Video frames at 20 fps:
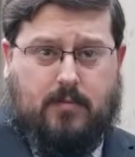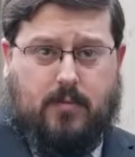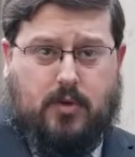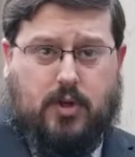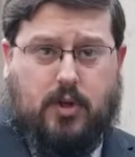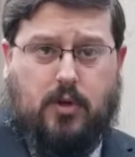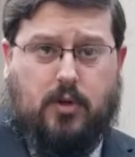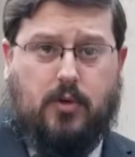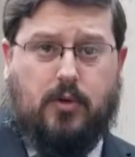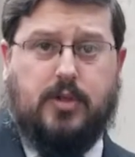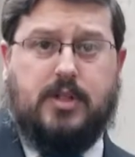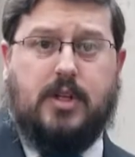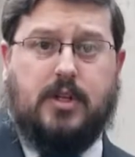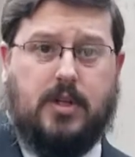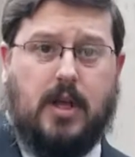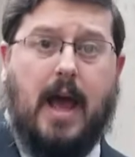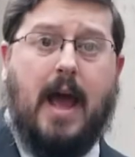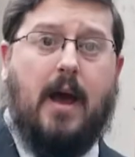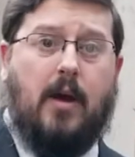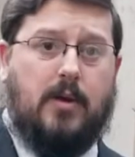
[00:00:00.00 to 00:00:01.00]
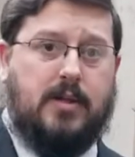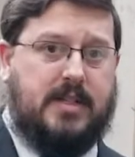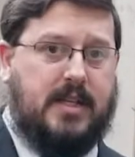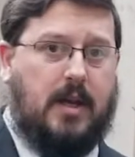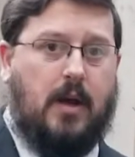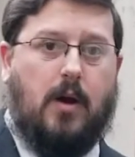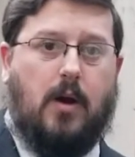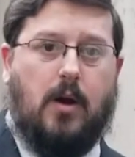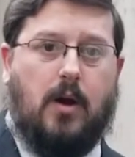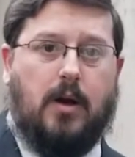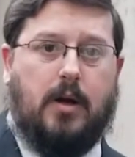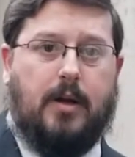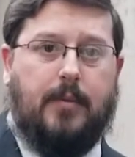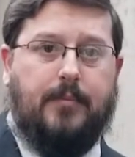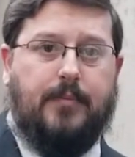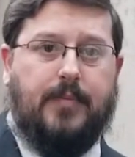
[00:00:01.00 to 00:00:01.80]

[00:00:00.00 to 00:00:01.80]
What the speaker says: used to house the Ark.